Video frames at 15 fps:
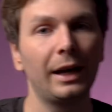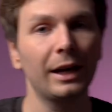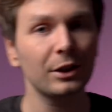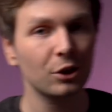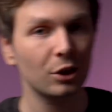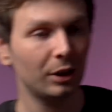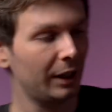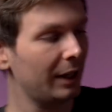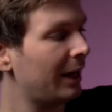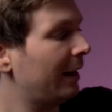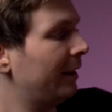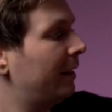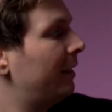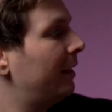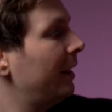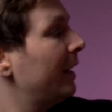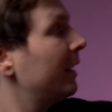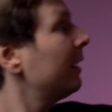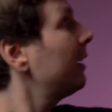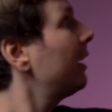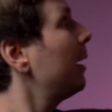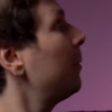Actually, I
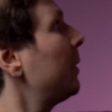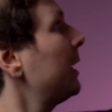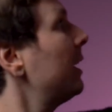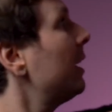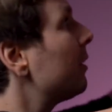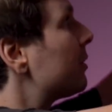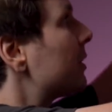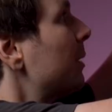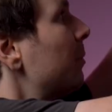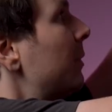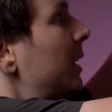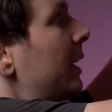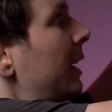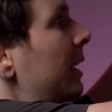think I might have something